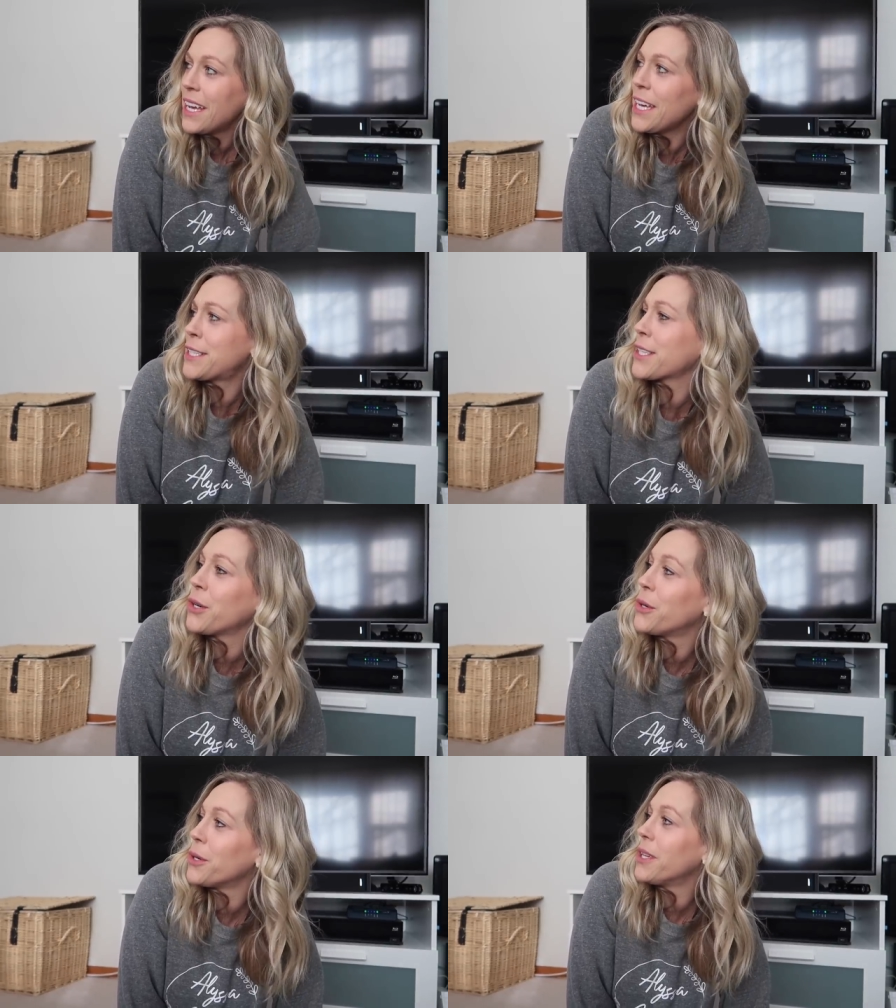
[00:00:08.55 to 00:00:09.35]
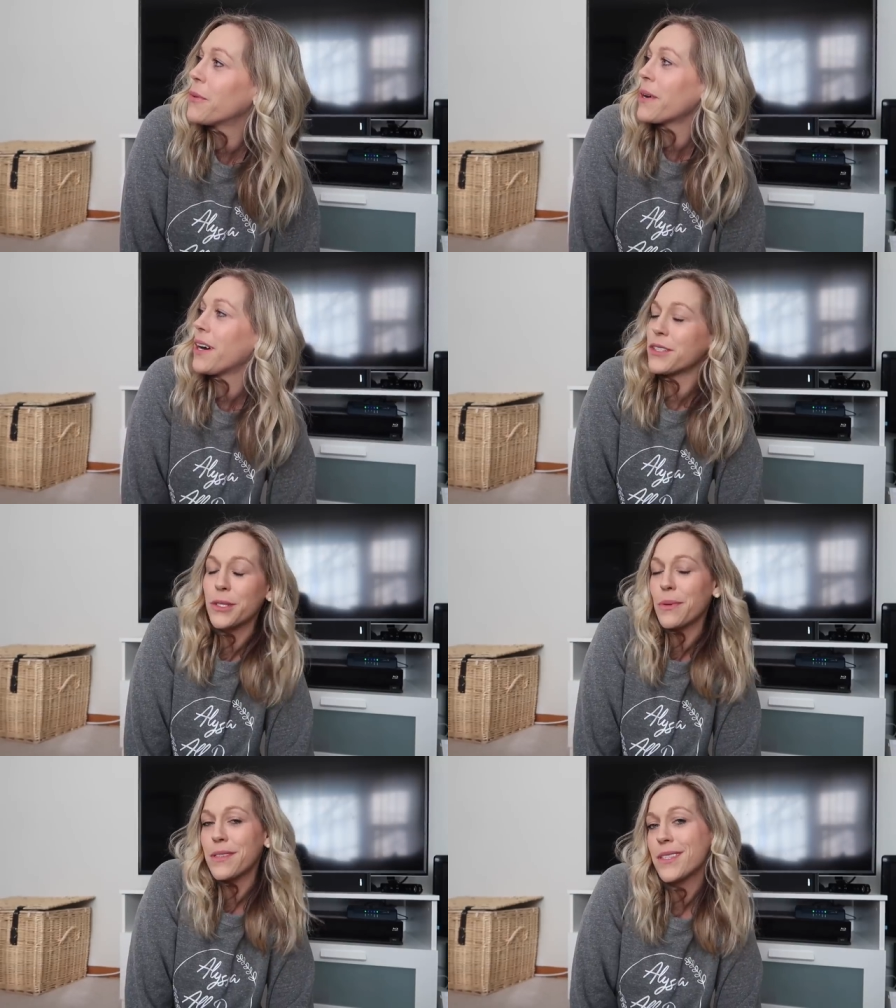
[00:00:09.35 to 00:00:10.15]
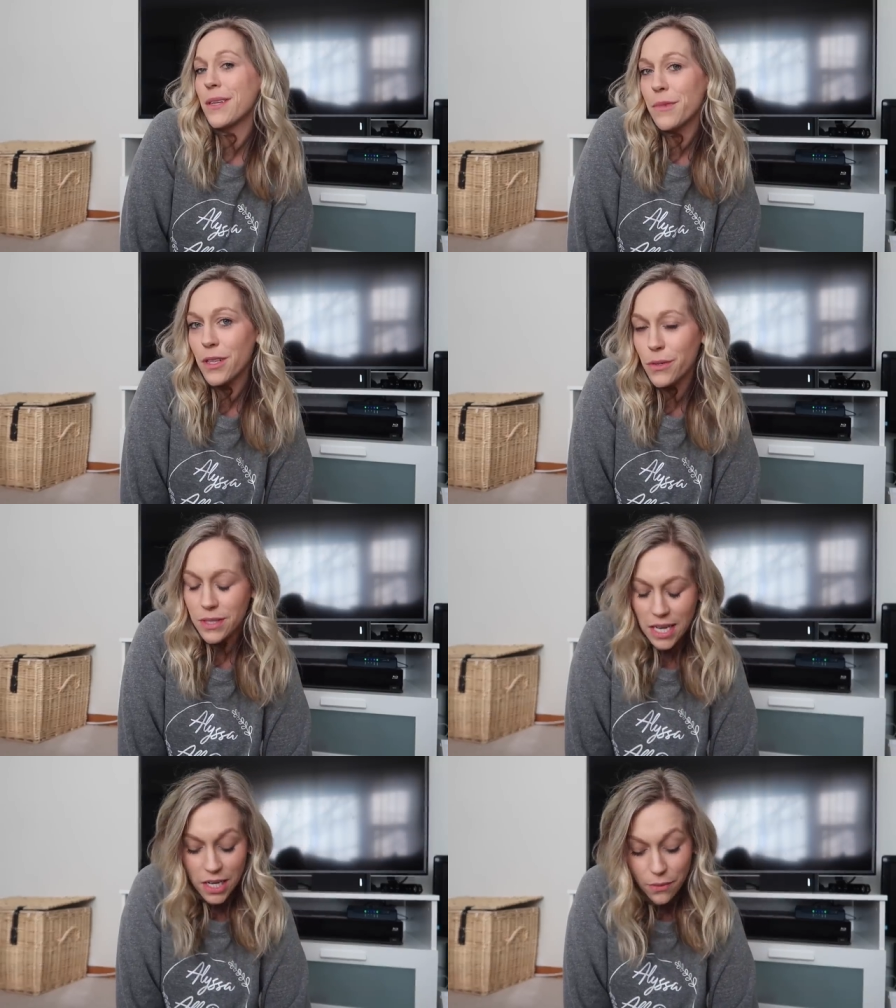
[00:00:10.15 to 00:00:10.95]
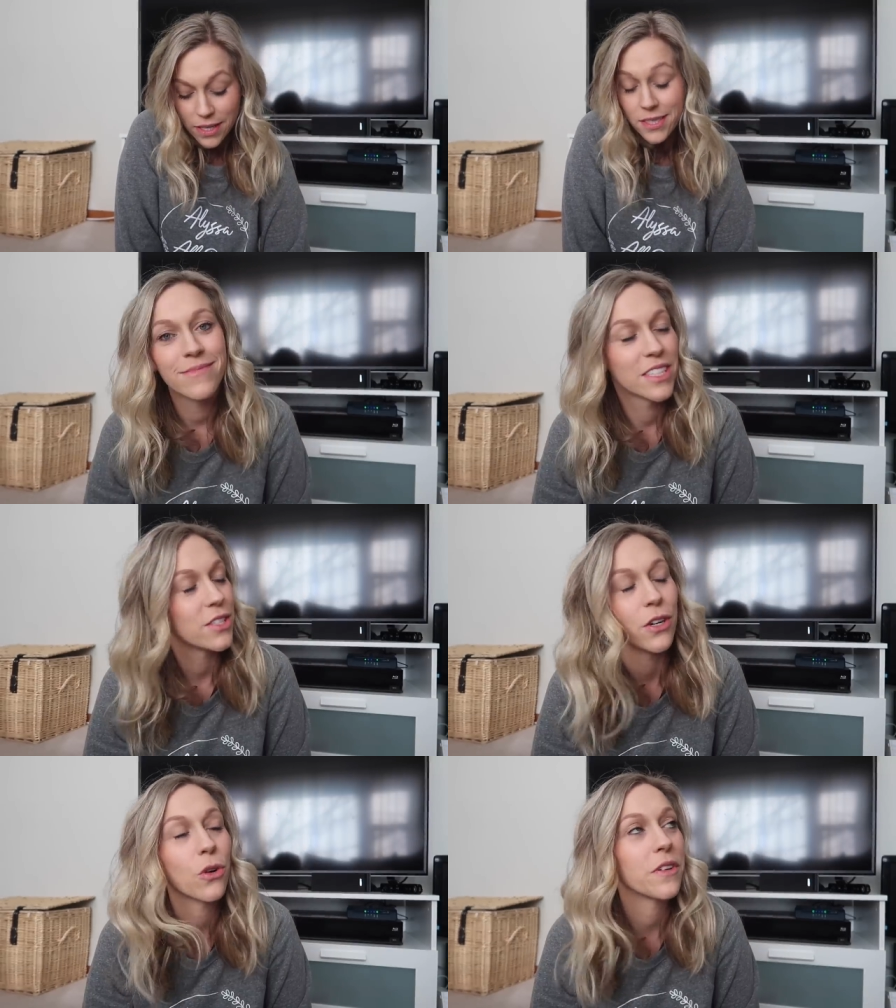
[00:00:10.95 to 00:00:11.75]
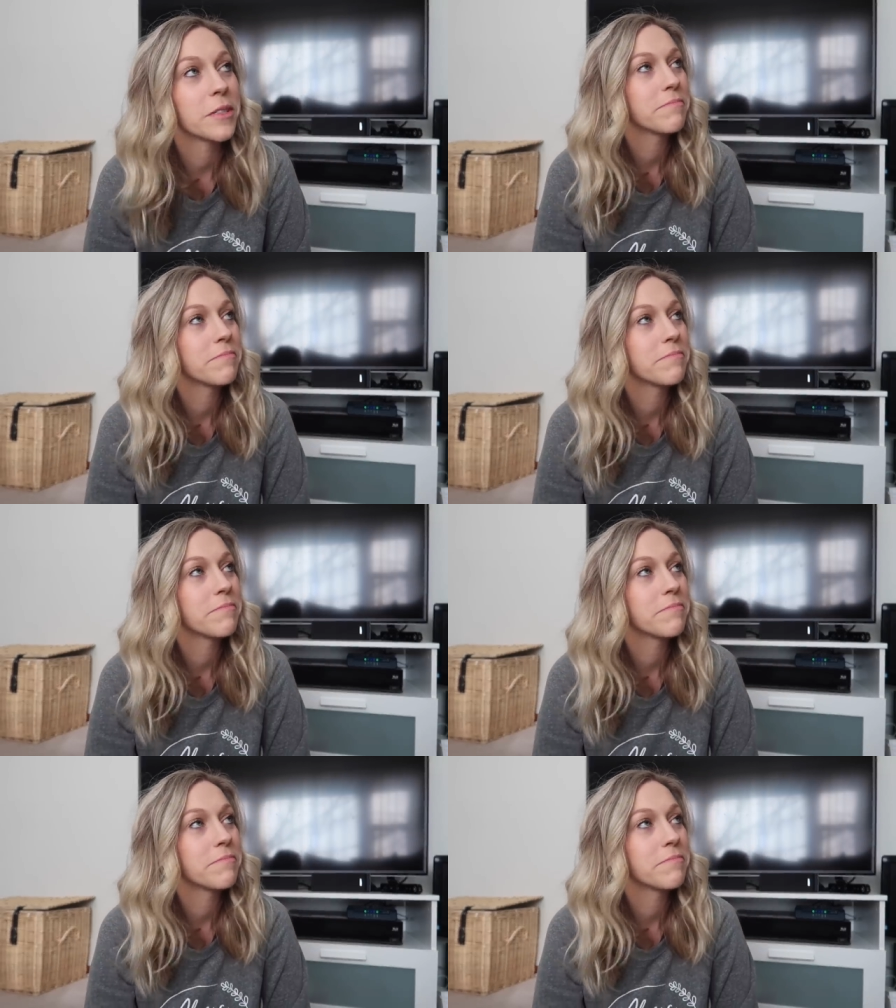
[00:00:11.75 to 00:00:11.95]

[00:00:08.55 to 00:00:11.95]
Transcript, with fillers: it's cool we all just wear the same clothes anyways let's start over